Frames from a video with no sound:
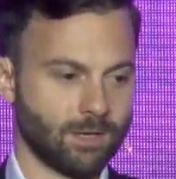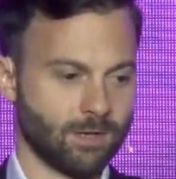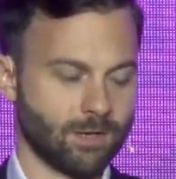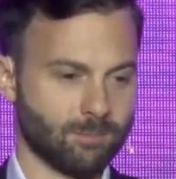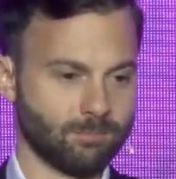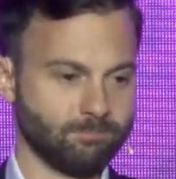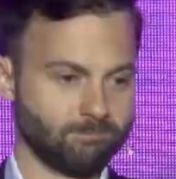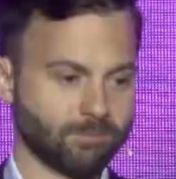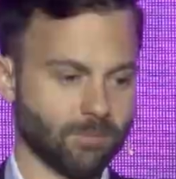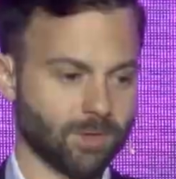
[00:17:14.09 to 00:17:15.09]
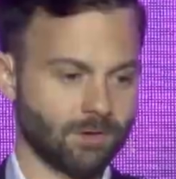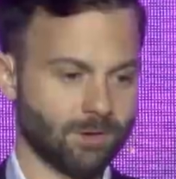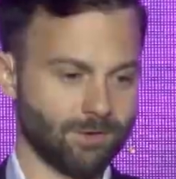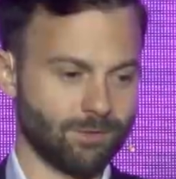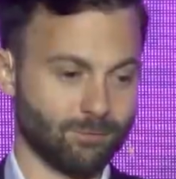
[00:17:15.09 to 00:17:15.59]

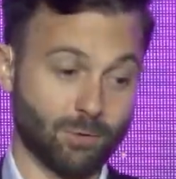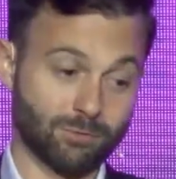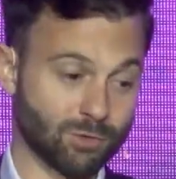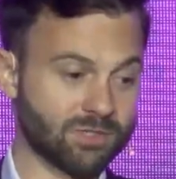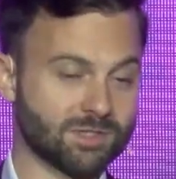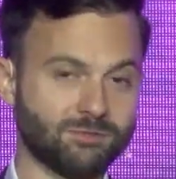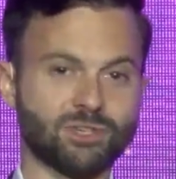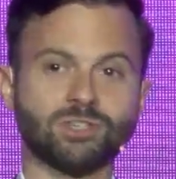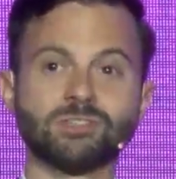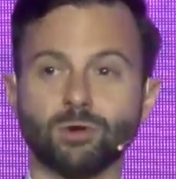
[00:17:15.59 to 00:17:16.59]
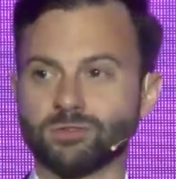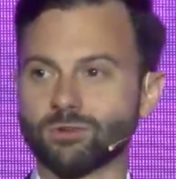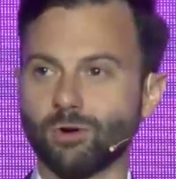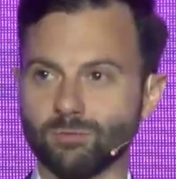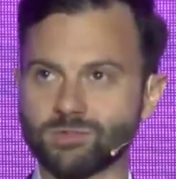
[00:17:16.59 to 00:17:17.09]
Of course, this efficiency also
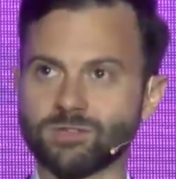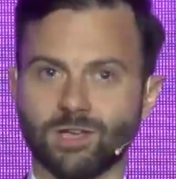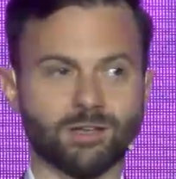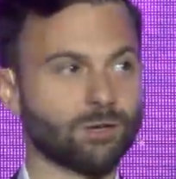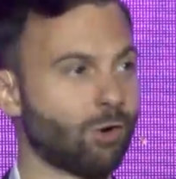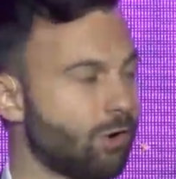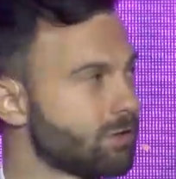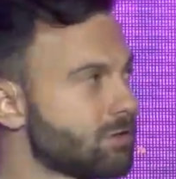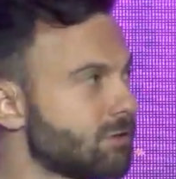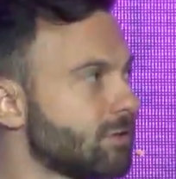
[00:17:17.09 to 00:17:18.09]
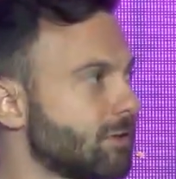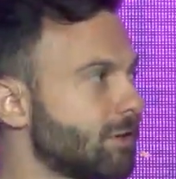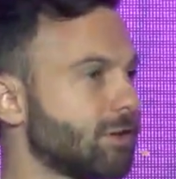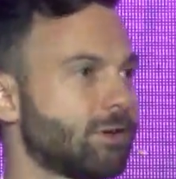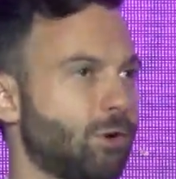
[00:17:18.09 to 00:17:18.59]
comes at a cost.
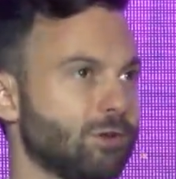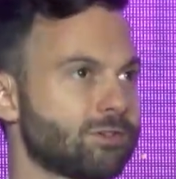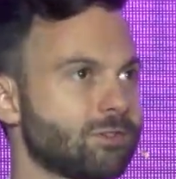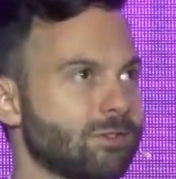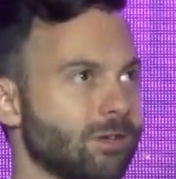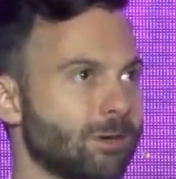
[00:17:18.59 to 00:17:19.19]
The cost